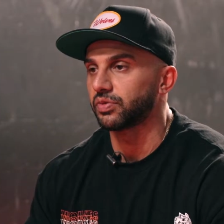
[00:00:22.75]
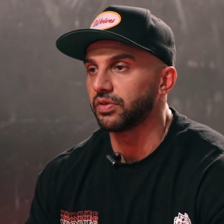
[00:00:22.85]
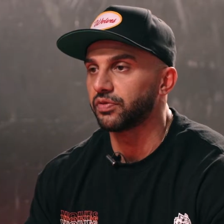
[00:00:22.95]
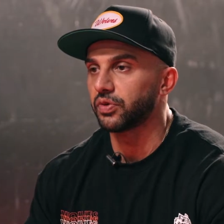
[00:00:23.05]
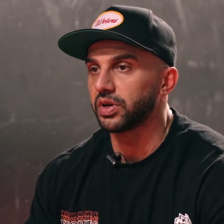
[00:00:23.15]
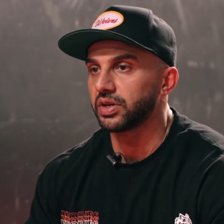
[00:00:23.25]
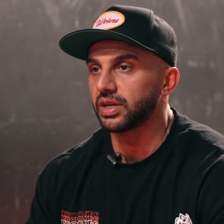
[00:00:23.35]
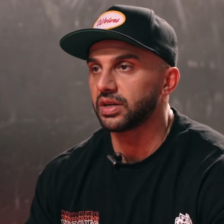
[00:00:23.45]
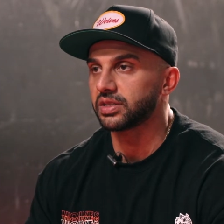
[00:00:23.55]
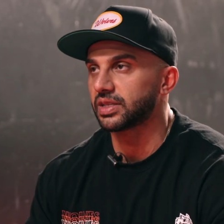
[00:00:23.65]
3-4
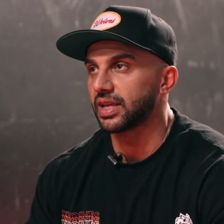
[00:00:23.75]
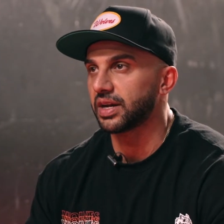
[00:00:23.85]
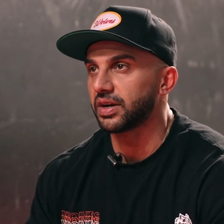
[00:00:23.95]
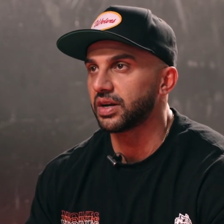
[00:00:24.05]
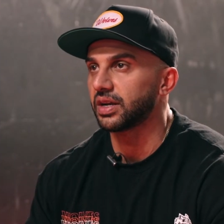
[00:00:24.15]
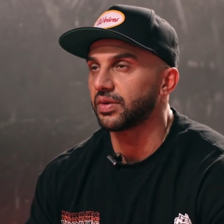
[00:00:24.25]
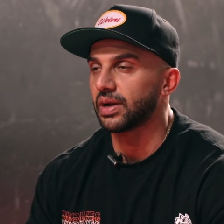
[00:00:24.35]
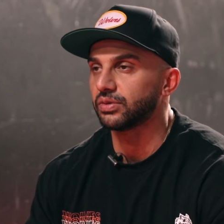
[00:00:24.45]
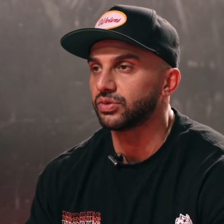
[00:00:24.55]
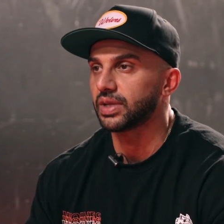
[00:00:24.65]
years later,
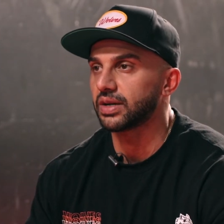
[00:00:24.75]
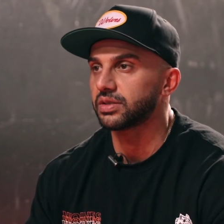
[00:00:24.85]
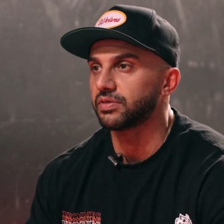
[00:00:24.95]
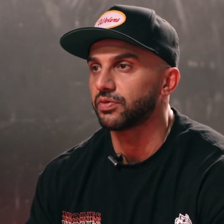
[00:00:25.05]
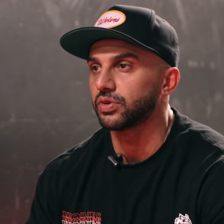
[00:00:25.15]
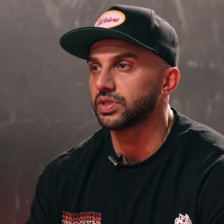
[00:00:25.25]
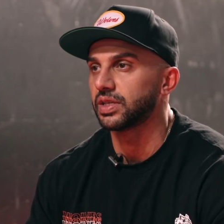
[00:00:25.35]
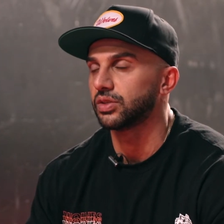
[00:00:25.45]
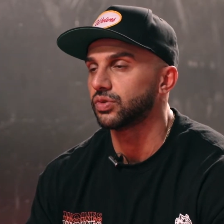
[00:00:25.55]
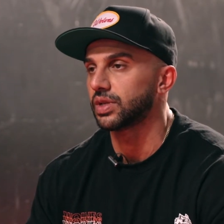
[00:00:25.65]
around
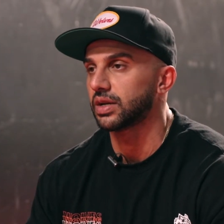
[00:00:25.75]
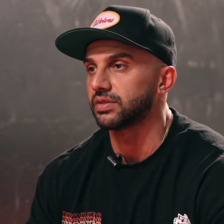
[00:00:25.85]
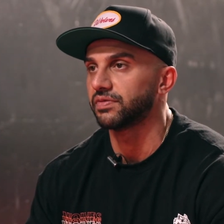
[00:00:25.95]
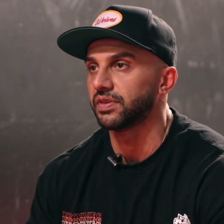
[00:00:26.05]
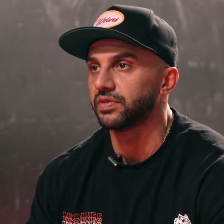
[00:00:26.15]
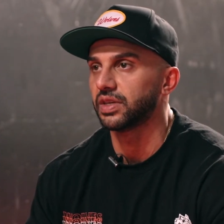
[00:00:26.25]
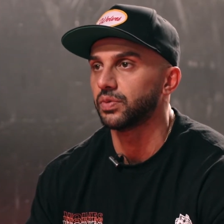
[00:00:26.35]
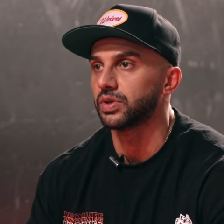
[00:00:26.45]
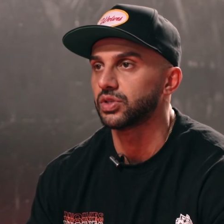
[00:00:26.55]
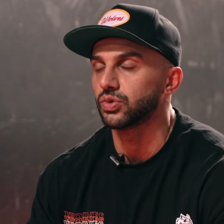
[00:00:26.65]
2014,
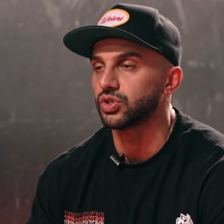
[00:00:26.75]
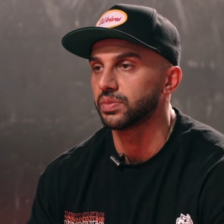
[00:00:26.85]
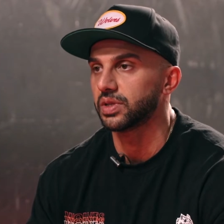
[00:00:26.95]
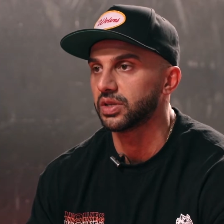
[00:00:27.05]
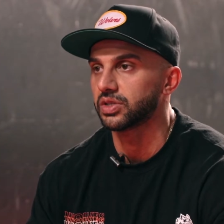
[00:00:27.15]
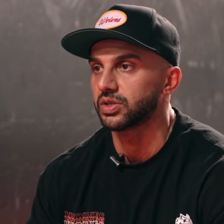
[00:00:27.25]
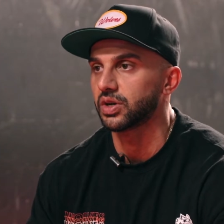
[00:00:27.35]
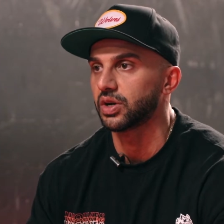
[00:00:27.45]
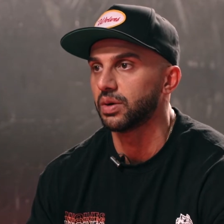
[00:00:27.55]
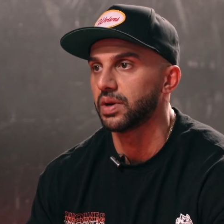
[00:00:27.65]
2015, when social media
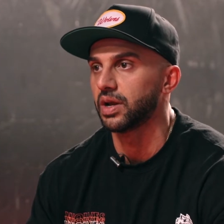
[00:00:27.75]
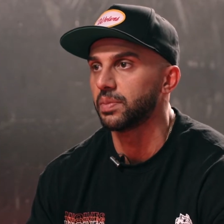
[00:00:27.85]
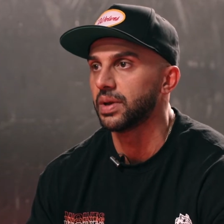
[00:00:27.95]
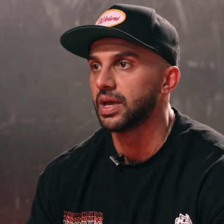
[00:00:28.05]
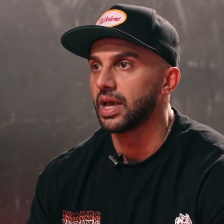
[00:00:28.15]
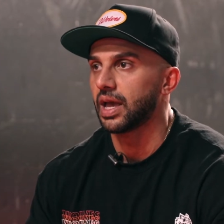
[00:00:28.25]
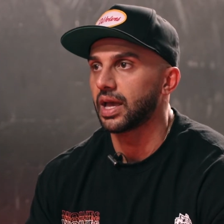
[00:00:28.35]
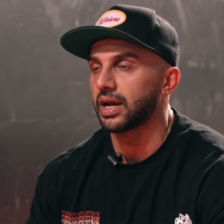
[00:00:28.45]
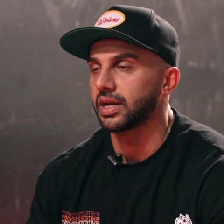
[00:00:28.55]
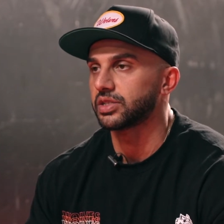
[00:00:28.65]
started coming up
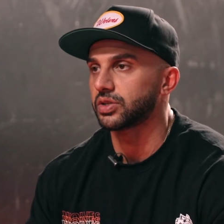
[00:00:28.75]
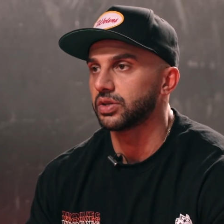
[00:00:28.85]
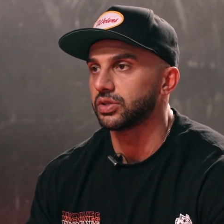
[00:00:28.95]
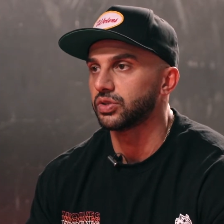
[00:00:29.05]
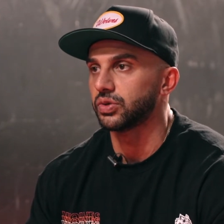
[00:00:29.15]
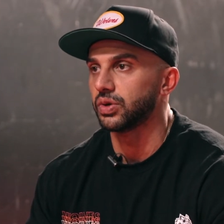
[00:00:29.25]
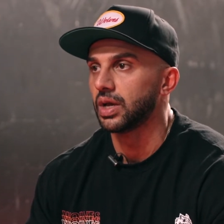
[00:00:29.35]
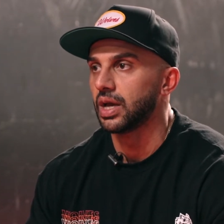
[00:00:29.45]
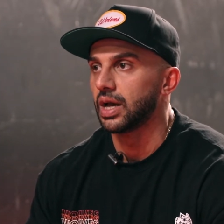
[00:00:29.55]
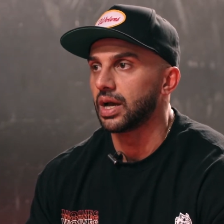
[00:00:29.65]
and I started to
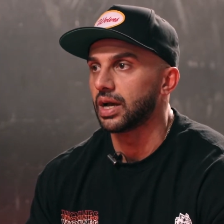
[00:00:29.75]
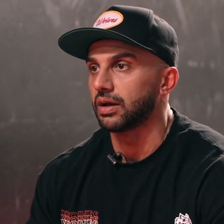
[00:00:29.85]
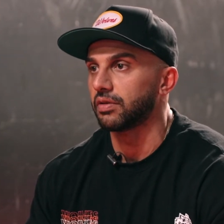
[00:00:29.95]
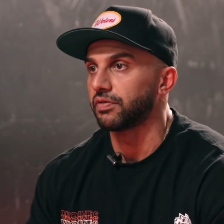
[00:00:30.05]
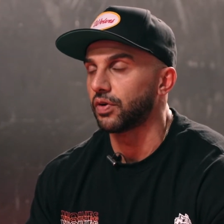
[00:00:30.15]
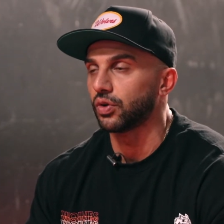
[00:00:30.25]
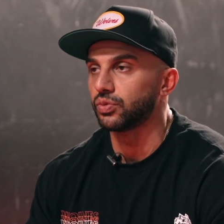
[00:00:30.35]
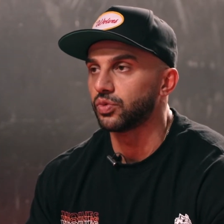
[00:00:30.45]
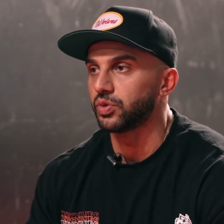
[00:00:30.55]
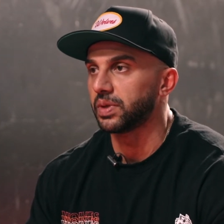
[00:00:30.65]

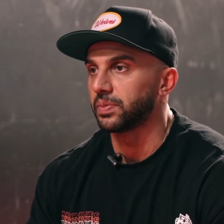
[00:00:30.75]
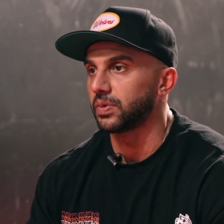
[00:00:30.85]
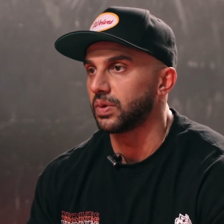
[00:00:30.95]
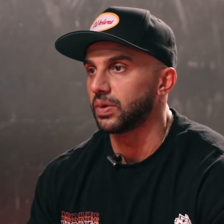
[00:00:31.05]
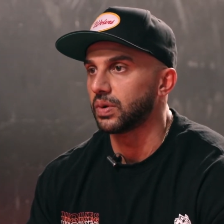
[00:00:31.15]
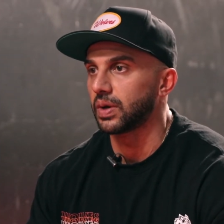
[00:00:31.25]
follow more people